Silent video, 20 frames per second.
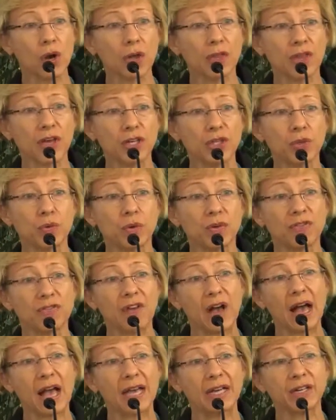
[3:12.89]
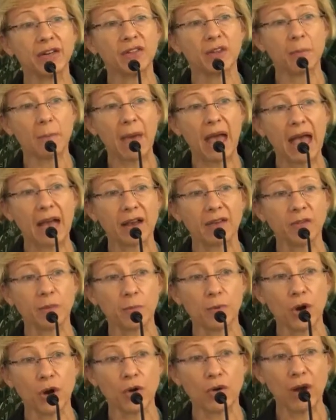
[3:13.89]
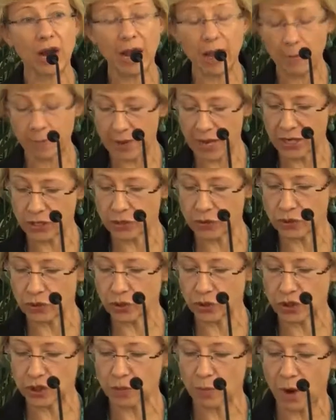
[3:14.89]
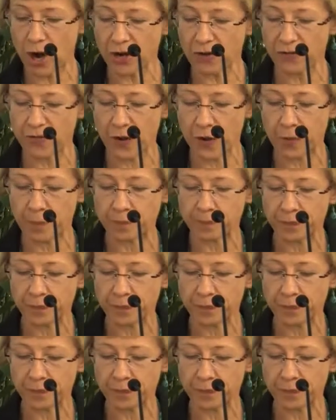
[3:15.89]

that you will find on the back of the program and use your smartphone.